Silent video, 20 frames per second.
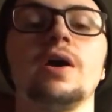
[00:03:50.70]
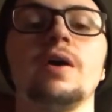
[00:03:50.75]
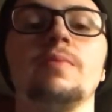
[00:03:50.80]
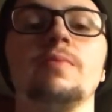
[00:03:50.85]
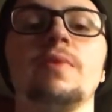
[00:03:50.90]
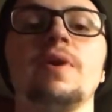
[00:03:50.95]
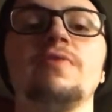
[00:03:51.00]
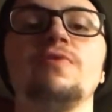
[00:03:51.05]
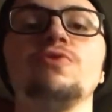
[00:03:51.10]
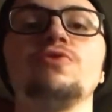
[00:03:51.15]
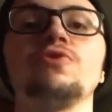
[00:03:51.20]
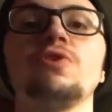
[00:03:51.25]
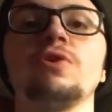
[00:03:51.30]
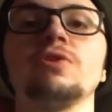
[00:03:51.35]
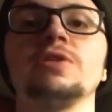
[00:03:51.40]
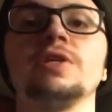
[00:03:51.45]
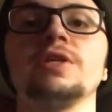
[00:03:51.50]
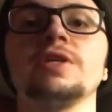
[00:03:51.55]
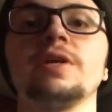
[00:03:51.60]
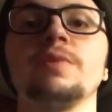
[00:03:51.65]
If you
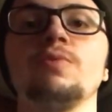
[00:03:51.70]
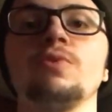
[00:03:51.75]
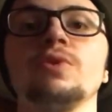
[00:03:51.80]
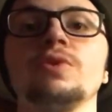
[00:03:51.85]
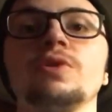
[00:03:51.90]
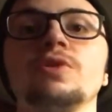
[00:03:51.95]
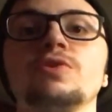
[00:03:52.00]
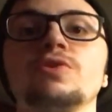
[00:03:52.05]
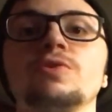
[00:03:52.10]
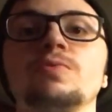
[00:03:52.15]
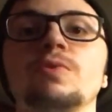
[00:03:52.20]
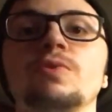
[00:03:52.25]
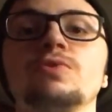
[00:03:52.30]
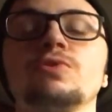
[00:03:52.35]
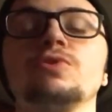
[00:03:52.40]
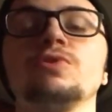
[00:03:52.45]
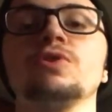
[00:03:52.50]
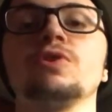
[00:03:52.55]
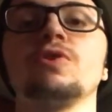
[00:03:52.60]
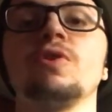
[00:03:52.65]
start taking more than you're supposed
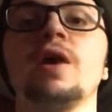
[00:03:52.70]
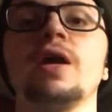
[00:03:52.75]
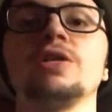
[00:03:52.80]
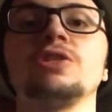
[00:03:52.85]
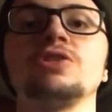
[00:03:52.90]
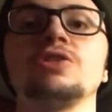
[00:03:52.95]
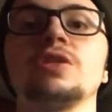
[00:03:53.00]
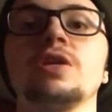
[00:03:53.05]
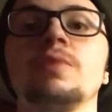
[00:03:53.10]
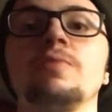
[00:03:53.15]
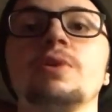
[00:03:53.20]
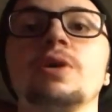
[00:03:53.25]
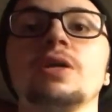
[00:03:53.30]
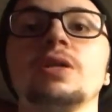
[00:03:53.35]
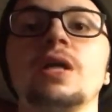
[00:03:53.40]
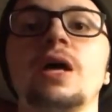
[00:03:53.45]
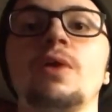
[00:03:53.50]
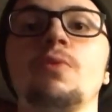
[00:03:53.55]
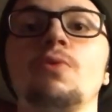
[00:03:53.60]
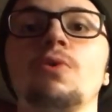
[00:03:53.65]
to, the crash is going to be a
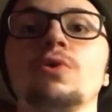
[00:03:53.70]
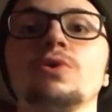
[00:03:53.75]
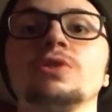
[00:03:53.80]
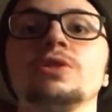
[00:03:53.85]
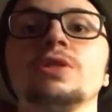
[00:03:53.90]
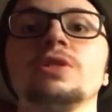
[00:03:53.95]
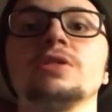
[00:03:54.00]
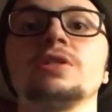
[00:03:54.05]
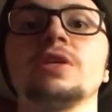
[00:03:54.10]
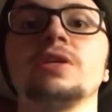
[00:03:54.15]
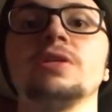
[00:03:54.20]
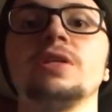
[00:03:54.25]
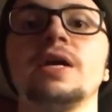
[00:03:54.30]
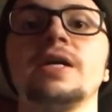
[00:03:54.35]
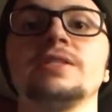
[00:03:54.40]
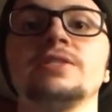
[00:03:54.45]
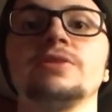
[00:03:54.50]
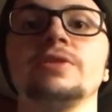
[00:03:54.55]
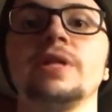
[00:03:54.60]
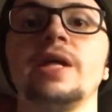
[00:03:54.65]
lot worse and it's going to
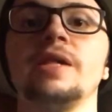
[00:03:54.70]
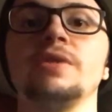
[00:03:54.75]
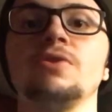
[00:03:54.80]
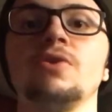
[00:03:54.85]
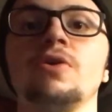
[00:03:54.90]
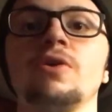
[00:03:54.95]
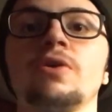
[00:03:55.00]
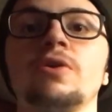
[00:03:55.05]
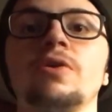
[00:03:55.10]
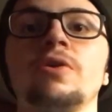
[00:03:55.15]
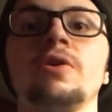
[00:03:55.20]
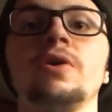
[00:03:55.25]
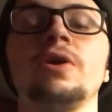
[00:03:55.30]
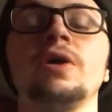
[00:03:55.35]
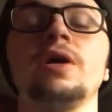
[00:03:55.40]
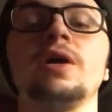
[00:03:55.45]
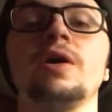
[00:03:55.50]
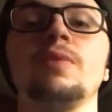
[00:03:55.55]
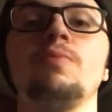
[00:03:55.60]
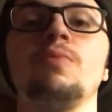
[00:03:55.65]
last a lot longer.
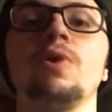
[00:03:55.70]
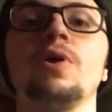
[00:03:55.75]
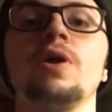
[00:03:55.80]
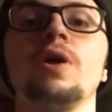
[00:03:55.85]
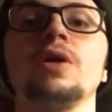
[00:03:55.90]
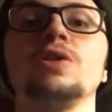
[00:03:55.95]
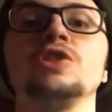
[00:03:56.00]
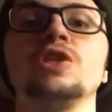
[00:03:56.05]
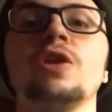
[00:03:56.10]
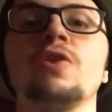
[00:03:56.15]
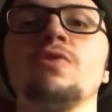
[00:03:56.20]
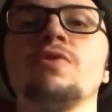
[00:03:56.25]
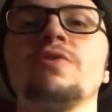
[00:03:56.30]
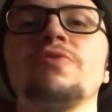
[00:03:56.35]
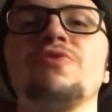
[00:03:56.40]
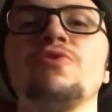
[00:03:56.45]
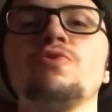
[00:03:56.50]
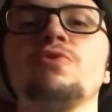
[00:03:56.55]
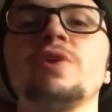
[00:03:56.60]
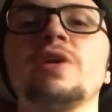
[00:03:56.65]
But generally,
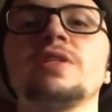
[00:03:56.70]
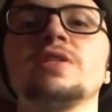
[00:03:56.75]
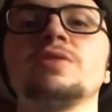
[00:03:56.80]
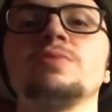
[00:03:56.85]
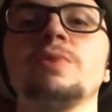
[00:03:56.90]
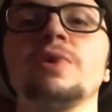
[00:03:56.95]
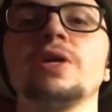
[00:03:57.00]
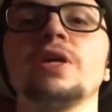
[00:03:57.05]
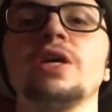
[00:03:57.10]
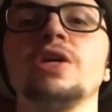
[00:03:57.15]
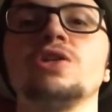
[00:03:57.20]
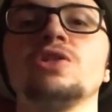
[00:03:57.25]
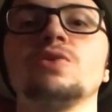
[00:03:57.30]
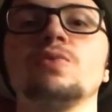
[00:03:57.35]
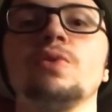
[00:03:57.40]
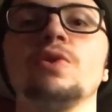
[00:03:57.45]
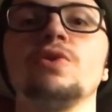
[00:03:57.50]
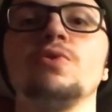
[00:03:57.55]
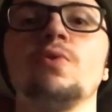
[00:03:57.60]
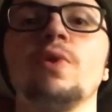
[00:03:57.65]
if you take this medication
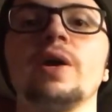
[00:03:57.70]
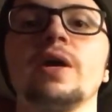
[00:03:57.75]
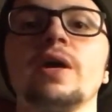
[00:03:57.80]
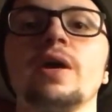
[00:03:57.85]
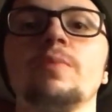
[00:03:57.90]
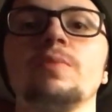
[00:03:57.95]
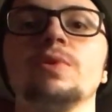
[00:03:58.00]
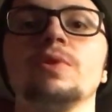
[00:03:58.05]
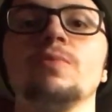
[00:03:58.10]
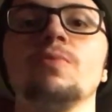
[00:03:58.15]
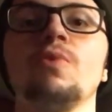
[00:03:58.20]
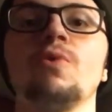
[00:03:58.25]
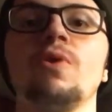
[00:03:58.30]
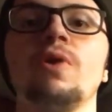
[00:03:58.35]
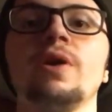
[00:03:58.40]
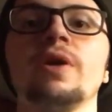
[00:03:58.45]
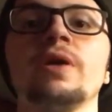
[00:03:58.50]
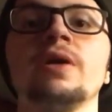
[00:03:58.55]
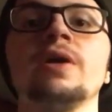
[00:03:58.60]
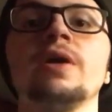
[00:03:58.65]
when you wake up in the
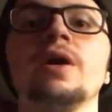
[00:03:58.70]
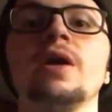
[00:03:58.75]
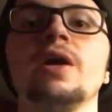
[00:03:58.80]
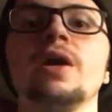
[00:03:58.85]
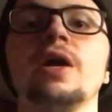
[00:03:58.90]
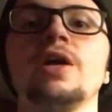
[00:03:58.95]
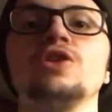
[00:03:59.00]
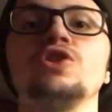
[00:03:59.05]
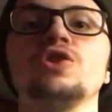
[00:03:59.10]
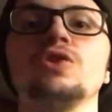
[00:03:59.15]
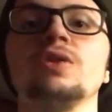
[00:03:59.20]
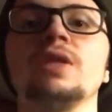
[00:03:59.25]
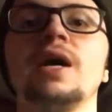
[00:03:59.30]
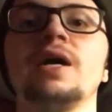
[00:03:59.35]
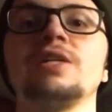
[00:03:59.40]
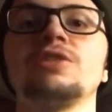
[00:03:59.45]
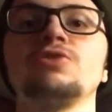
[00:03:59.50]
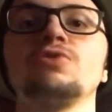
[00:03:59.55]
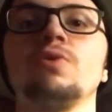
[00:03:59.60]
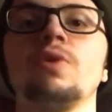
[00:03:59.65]
morning, it should
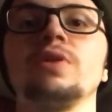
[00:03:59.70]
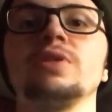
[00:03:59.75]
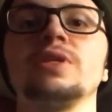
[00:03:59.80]
last throughout the